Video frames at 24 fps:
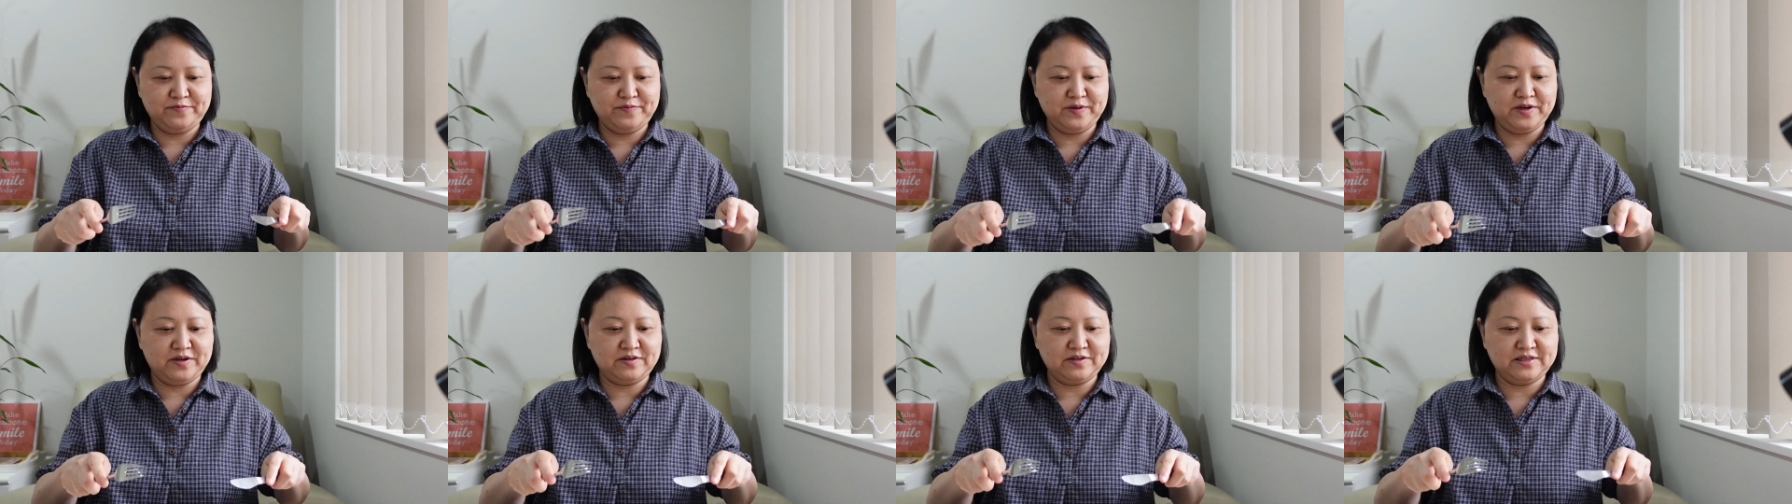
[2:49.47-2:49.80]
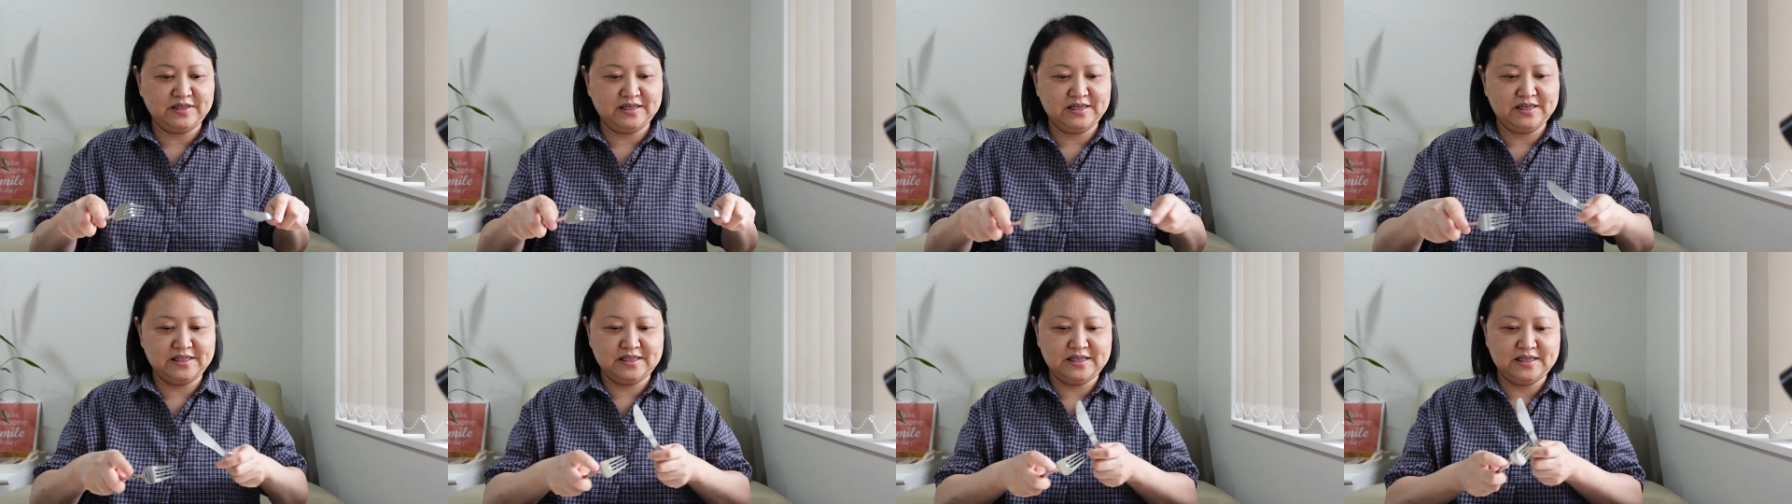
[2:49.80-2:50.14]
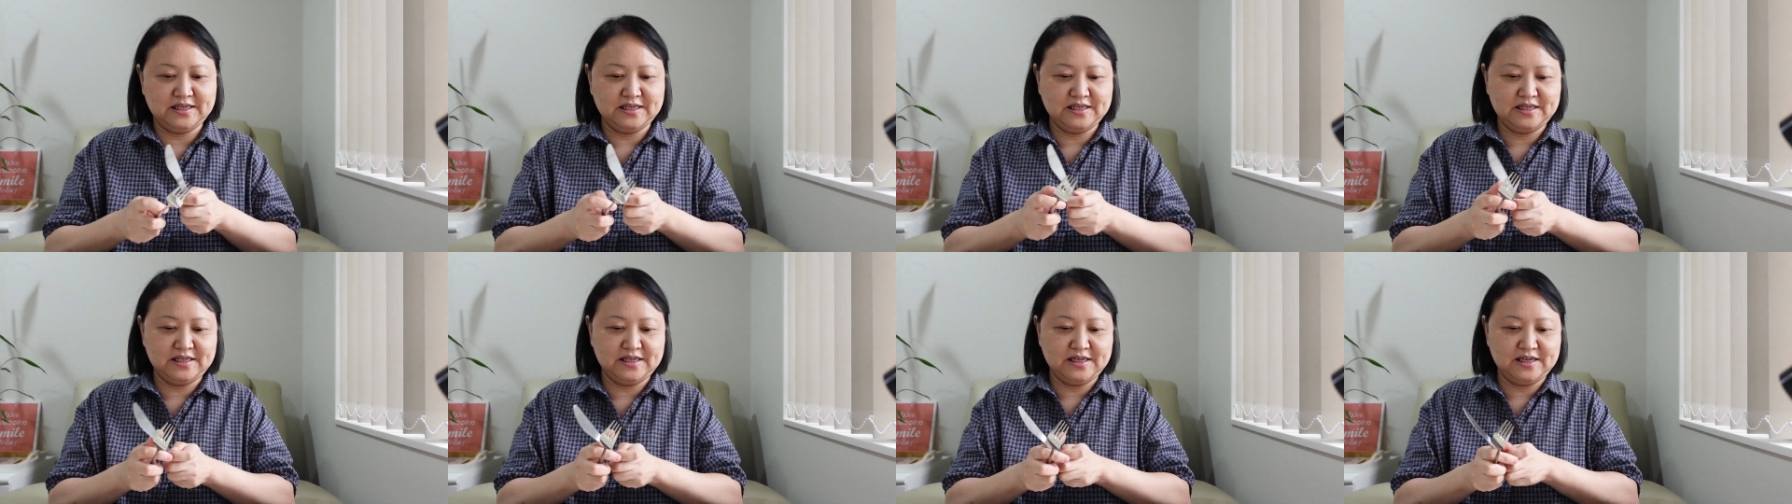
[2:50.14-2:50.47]
because it's
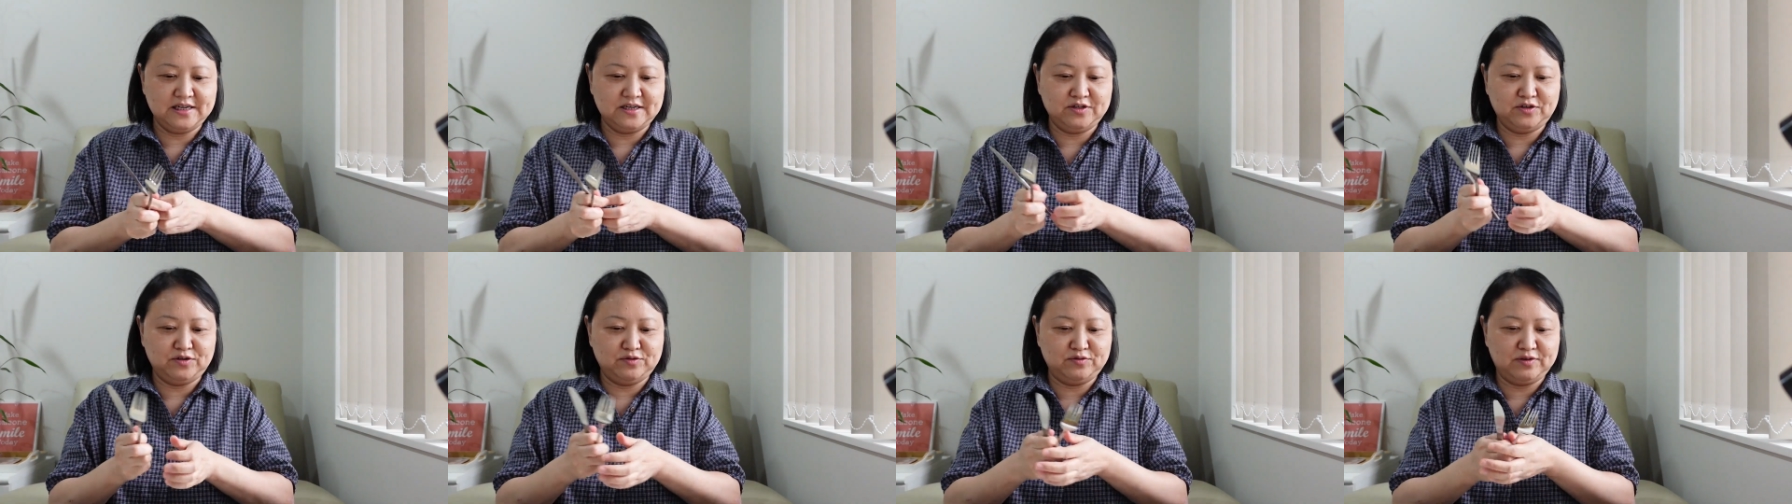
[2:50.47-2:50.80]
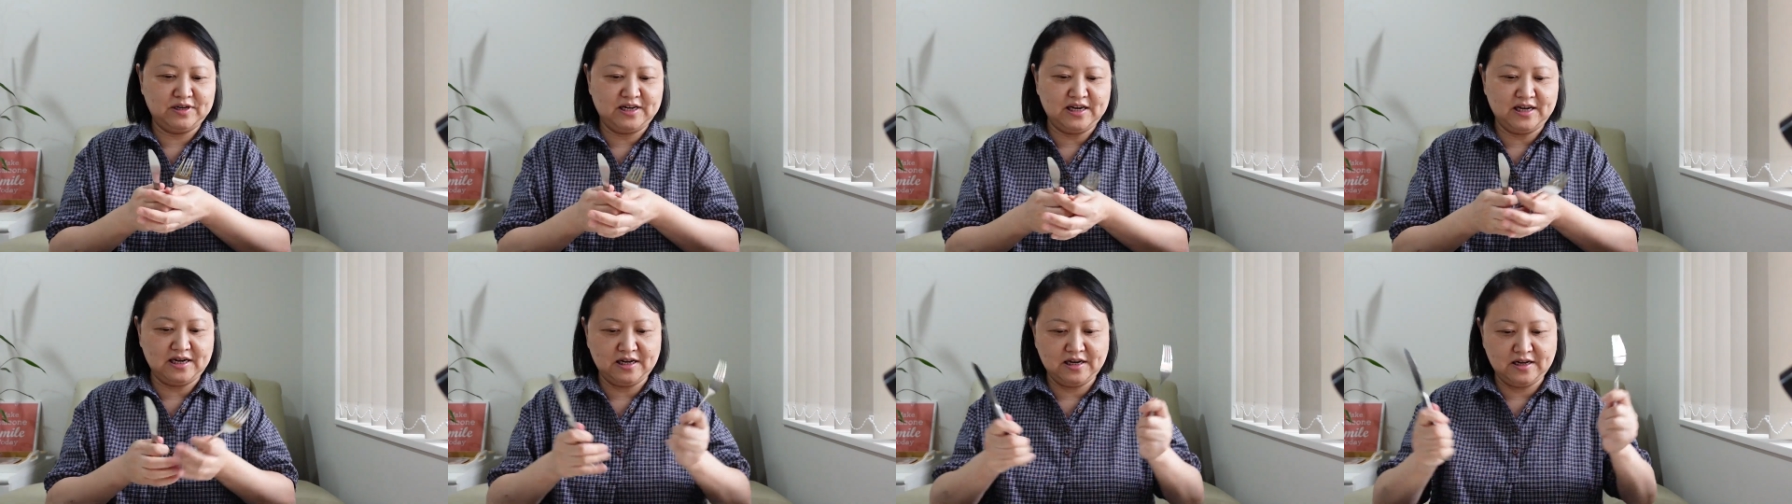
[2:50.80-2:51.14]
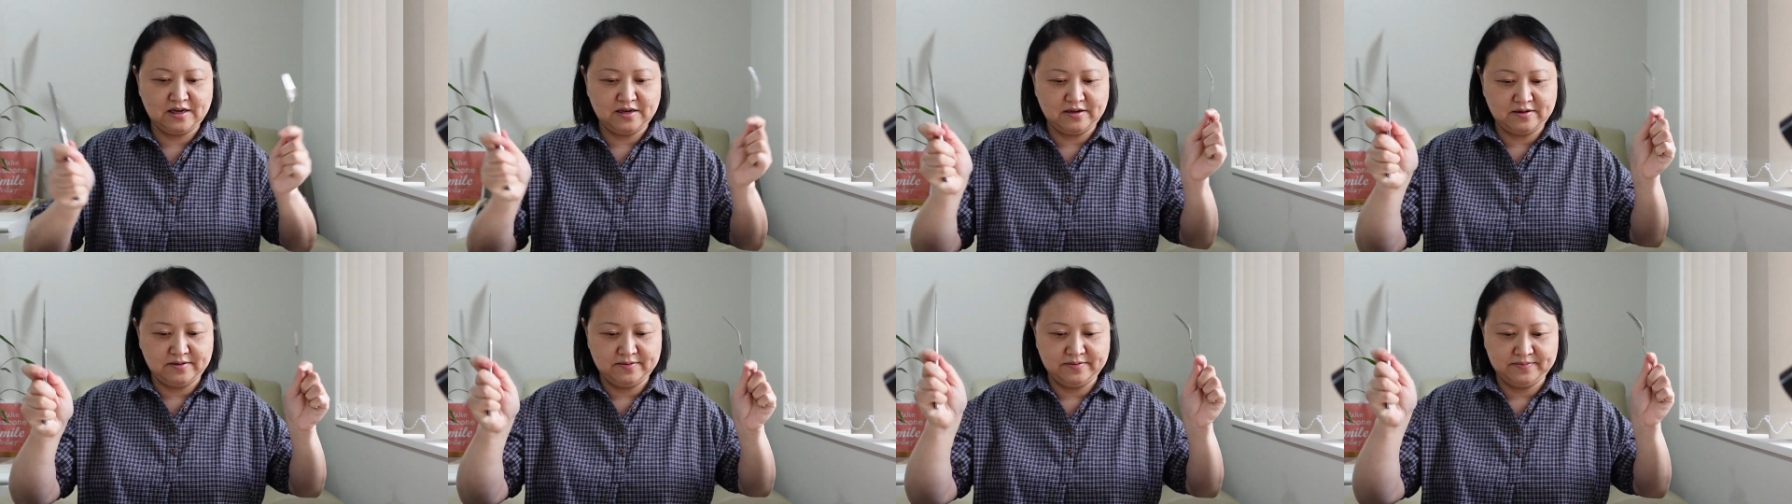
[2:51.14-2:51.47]
easier to cut
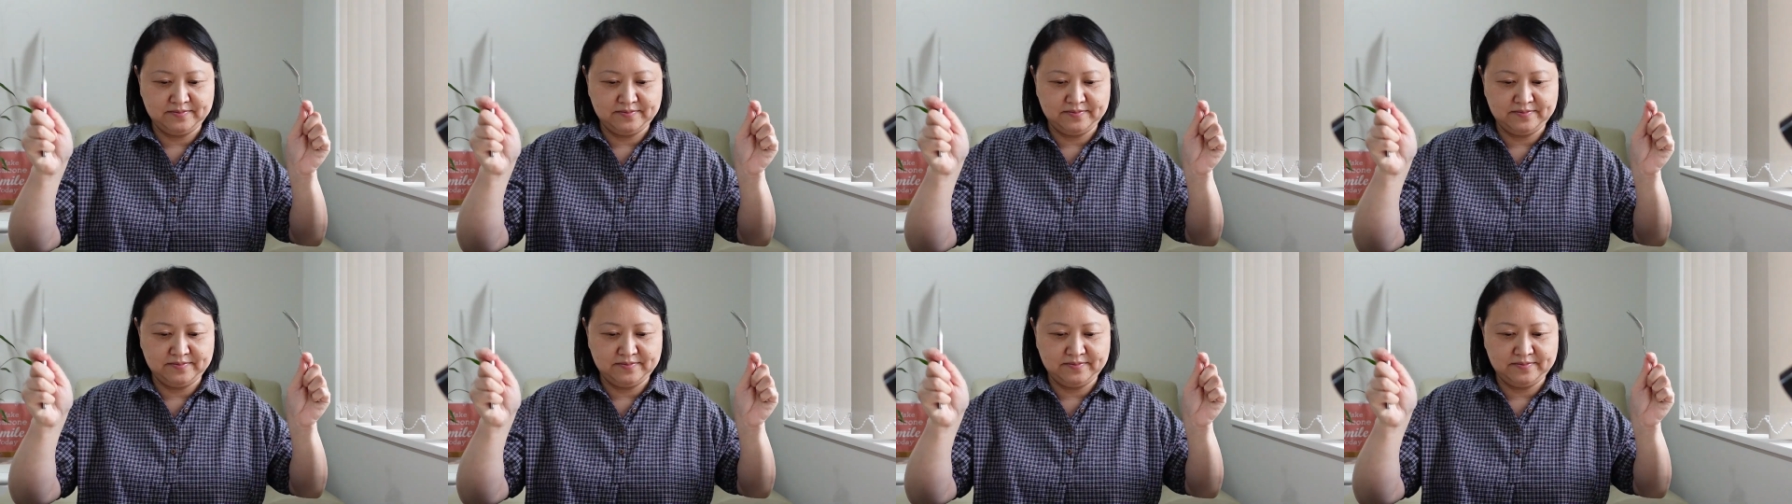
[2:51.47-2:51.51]
it.